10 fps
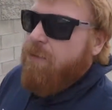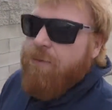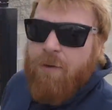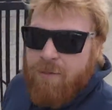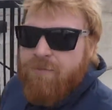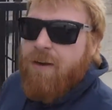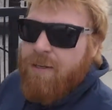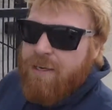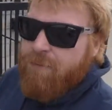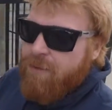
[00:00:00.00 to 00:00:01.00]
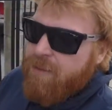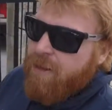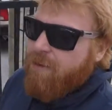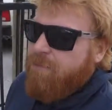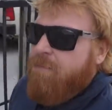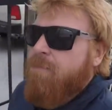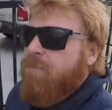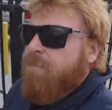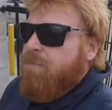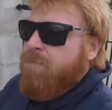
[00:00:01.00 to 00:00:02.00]
food is very different there.
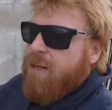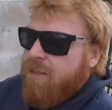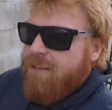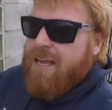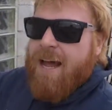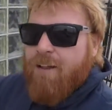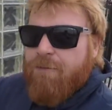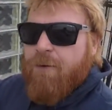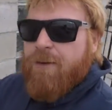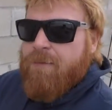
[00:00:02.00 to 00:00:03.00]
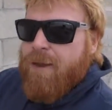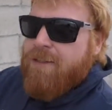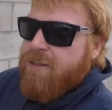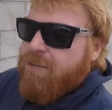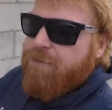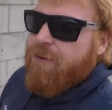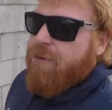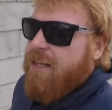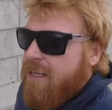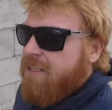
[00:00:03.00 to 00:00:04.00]
But California Mexican
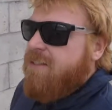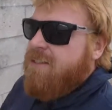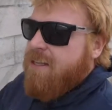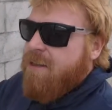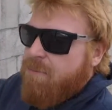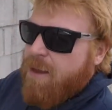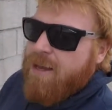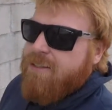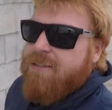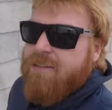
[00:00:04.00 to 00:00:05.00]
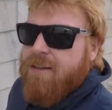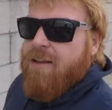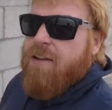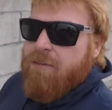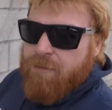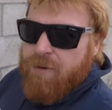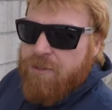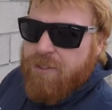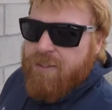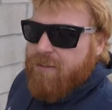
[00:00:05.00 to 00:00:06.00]
food is the best
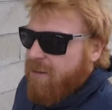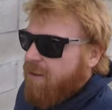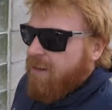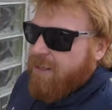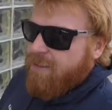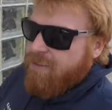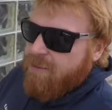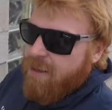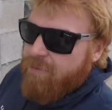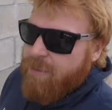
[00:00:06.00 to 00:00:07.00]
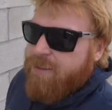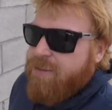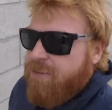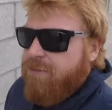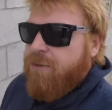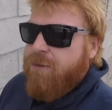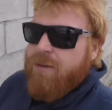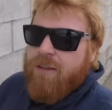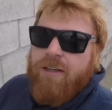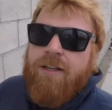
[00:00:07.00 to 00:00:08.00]
version there is of Mexican food.
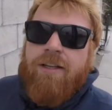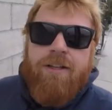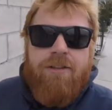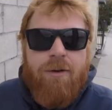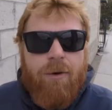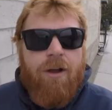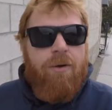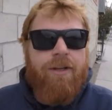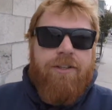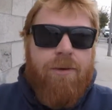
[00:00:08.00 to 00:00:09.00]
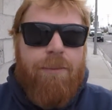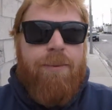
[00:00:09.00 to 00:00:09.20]
So we're going to a